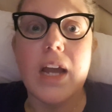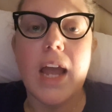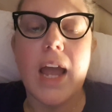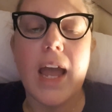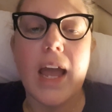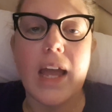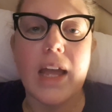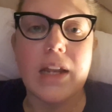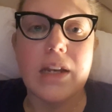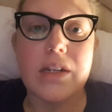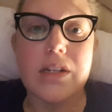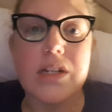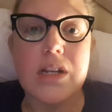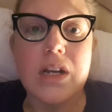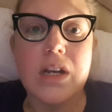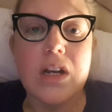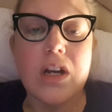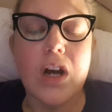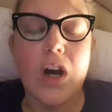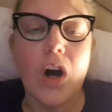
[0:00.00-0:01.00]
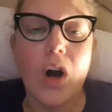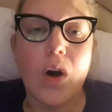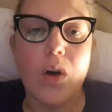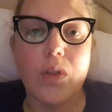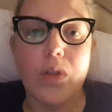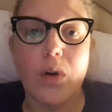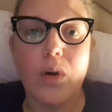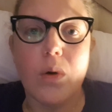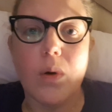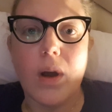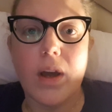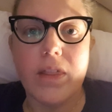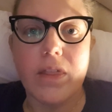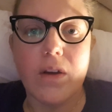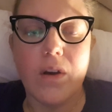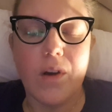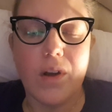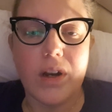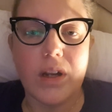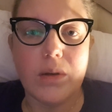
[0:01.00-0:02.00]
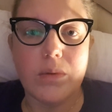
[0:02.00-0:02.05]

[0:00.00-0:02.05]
And although I thought